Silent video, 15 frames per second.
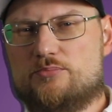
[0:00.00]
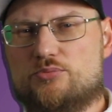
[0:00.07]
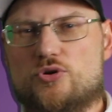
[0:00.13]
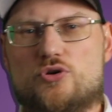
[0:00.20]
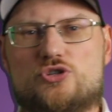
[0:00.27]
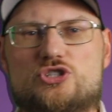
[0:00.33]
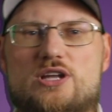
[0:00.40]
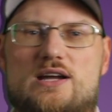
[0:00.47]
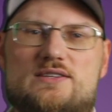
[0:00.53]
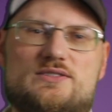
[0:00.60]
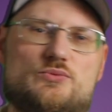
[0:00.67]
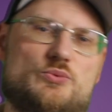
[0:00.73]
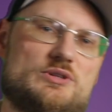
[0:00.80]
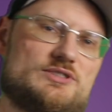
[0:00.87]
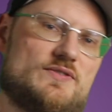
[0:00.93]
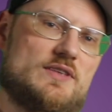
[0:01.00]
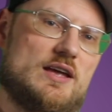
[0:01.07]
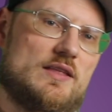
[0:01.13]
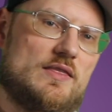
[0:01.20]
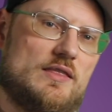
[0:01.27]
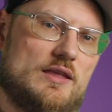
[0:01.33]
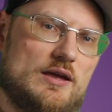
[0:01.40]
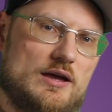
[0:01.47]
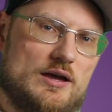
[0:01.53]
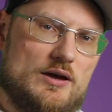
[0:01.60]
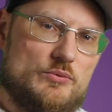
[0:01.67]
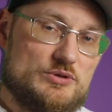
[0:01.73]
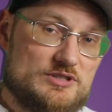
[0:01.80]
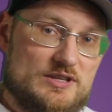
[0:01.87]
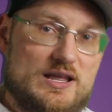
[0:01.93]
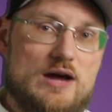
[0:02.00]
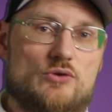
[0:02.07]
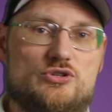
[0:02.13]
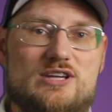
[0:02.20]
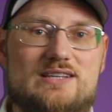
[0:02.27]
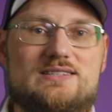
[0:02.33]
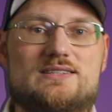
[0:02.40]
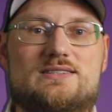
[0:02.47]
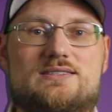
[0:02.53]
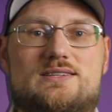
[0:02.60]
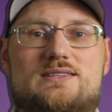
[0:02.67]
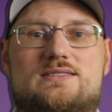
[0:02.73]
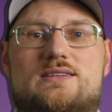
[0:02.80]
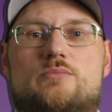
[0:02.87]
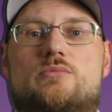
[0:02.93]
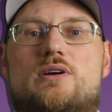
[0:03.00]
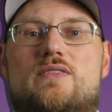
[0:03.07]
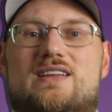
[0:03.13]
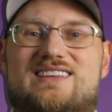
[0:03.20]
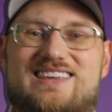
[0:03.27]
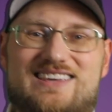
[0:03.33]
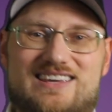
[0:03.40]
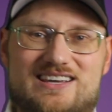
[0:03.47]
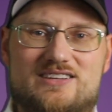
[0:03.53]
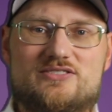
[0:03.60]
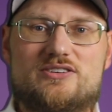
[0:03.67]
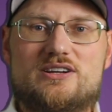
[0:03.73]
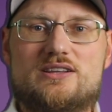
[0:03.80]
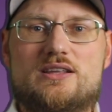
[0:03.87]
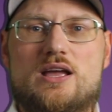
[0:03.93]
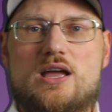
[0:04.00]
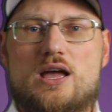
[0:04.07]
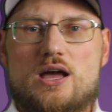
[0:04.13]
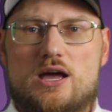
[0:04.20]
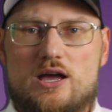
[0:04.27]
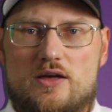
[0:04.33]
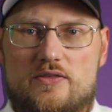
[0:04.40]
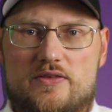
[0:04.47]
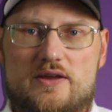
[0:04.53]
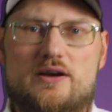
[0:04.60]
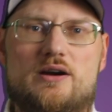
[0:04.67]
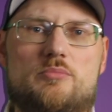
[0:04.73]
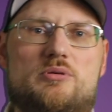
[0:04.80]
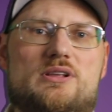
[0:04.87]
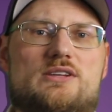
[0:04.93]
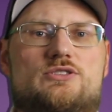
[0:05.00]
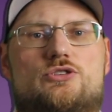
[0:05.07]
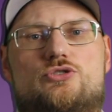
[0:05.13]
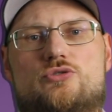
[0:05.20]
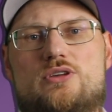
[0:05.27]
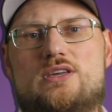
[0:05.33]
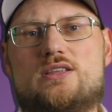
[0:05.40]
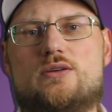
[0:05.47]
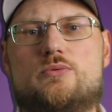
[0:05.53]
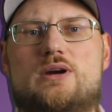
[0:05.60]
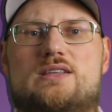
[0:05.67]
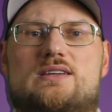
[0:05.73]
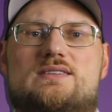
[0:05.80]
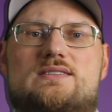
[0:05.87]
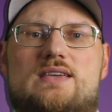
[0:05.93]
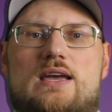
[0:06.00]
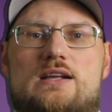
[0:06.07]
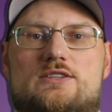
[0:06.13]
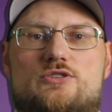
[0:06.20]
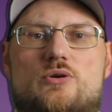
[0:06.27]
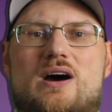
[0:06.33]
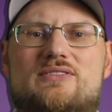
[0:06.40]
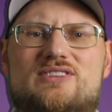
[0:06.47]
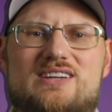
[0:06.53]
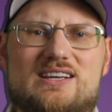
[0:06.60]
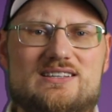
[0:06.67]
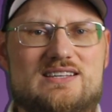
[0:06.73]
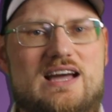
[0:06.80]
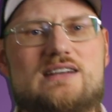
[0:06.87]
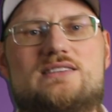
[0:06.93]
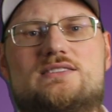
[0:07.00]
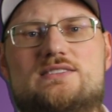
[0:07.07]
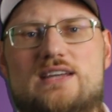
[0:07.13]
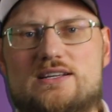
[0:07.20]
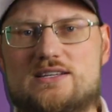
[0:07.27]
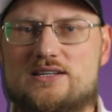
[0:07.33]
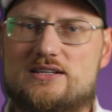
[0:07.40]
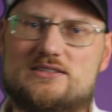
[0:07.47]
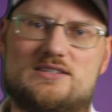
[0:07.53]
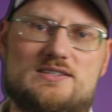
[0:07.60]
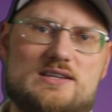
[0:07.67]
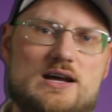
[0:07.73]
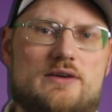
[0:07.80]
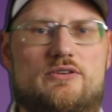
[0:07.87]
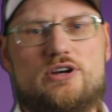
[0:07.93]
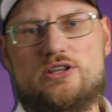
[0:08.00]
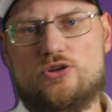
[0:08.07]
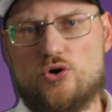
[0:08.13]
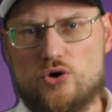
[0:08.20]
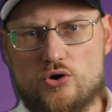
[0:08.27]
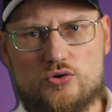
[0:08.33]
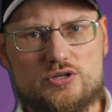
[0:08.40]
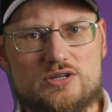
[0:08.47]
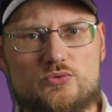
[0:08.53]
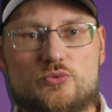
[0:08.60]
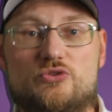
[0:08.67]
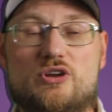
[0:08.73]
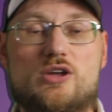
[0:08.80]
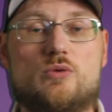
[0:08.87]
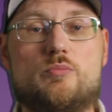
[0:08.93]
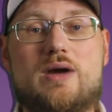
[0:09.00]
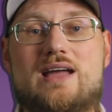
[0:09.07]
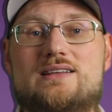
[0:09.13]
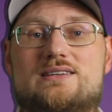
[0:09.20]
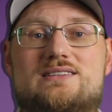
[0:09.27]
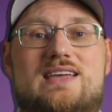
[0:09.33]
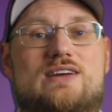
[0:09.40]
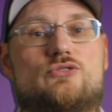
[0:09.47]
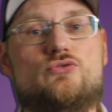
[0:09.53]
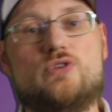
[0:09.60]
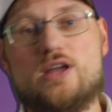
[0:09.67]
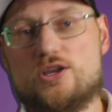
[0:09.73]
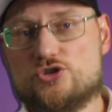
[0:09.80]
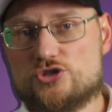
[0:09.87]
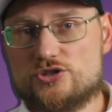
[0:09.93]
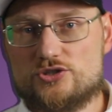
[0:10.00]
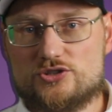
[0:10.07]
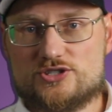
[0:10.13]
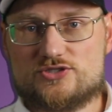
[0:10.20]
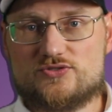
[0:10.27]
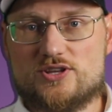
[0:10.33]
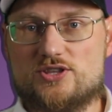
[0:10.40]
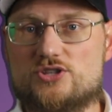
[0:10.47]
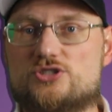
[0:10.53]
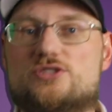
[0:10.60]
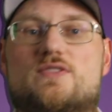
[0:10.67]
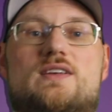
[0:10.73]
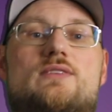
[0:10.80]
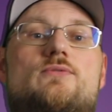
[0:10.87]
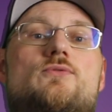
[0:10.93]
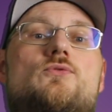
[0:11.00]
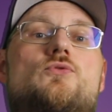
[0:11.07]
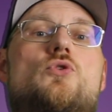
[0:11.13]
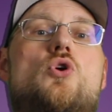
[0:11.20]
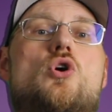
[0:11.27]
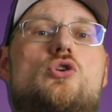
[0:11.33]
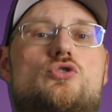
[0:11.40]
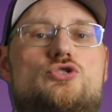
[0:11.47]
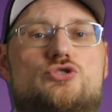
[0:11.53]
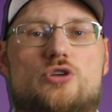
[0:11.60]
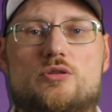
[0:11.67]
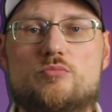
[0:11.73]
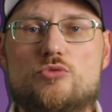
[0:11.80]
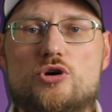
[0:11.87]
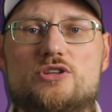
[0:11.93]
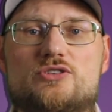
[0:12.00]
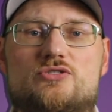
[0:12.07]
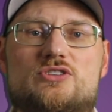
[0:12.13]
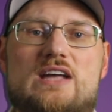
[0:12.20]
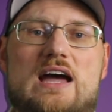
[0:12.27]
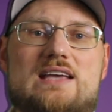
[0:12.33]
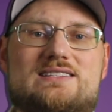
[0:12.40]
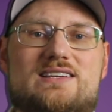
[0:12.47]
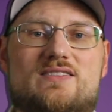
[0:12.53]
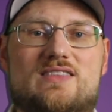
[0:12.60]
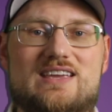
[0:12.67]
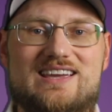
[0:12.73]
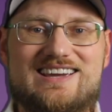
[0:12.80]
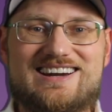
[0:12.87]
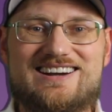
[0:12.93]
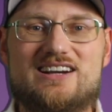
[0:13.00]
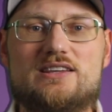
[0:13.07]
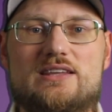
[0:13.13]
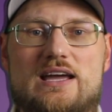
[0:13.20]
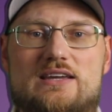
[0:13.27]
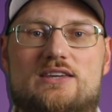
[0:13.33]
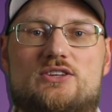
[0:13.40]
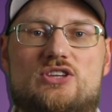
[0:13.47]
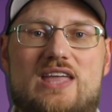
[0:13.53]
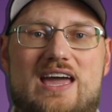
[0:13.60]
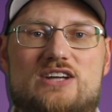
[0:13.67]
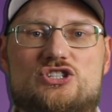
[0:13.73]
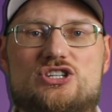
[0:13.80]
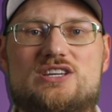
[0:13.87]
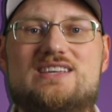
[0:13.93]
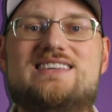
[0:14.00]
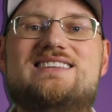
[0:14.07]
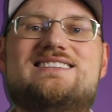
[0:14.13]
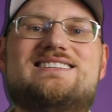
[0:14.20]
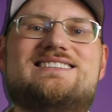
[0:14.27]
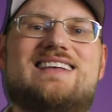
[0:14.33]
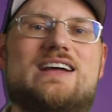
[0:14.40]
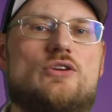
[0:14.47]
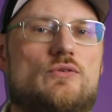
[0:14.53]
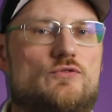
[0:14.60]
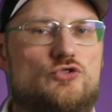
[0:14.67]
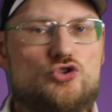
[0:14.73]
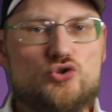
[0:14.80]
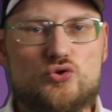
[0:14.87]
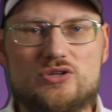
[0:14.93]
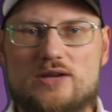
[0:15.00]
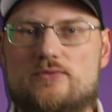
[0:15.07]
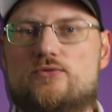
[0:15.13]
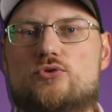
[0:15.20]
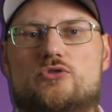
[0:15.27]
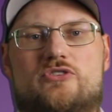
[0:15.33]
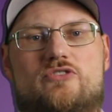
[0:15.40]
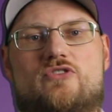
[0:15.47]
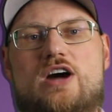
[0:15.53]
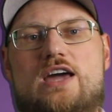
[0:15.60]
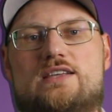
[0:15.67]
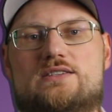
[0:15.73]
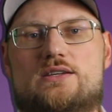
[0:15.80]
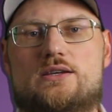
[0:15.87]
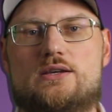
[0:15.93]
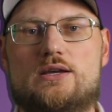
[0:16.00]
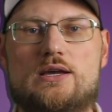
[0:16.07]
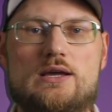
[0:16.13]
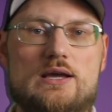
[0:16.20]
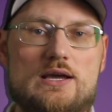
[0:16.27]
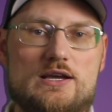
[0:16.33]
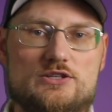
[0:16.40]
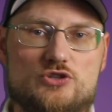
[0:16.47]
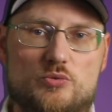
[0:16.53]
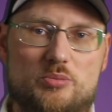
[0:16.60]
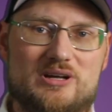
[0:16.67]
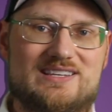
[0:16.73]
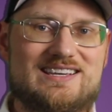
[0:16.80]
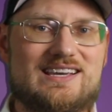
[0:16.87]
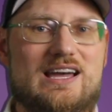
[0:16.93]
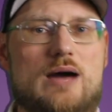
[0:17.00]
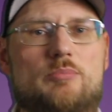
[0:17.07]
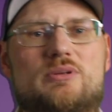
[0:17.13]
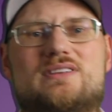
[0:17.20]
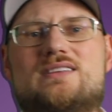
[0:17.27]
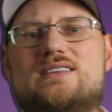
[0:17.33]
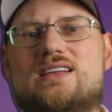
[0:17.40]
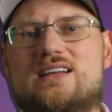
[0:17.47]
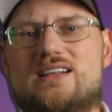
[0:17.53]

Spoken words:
approached us with an outdated system that hindering their ability to innovate and scale. So after conducting technical discovery and audit, we recommended a re-engineering strategy that focused on modernizing the current architecture instead of doing a full rewrite. So by decoupling